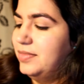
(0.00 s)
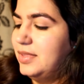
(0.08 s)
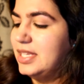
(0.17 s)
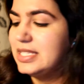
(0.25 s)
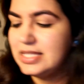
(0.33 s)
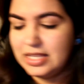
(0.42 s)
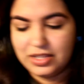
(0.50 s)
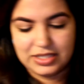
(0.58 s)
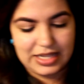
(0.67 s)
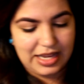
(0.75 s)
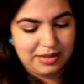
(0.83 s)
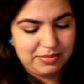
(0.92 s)
Concealer
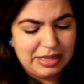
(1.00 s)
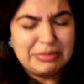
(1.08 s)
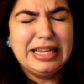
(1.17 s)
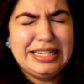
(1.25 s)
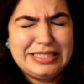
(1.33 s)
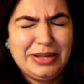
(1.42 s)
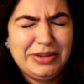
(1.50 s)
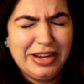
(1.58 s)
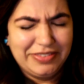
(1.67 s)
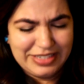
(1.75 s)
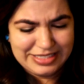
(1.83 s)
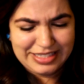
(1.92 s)
time. I'm getting so
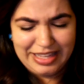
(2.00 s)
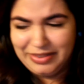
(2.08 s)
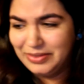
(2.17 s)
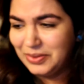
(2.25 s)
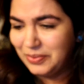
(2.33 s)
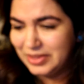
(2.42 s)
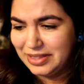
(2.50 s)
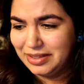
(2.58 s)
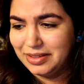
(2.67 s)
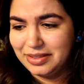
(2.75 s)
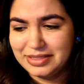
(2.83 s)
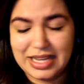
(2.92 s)
nervous. I don't know what
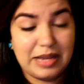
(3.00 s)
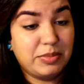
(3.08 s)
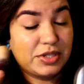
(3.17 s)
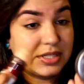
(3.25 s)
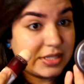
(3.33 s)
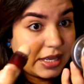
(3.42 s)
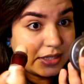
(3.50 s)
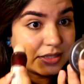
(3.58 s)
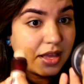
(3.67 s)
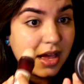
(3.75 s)
the timer says.